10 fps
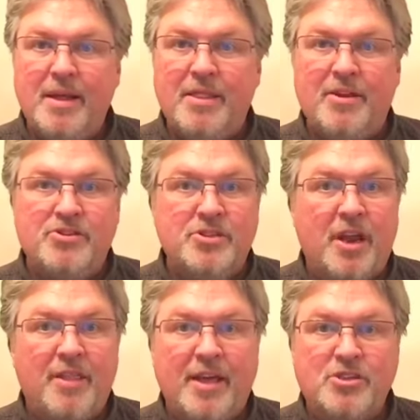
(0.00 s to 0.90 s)
There's none
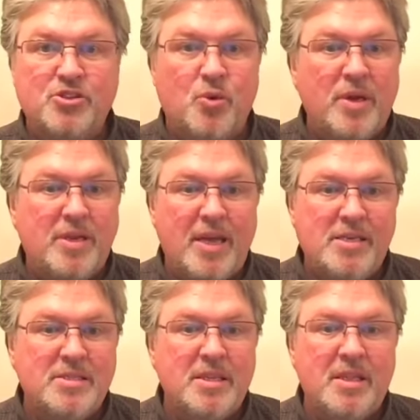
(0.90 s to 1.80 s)
of that soy
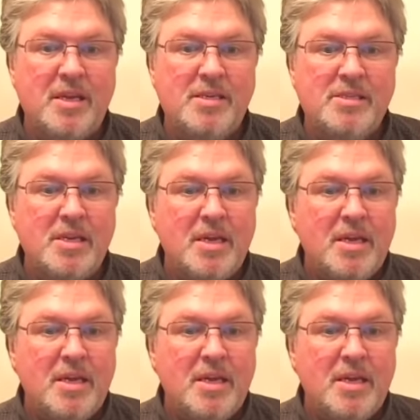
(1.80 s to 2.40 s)
taste in these.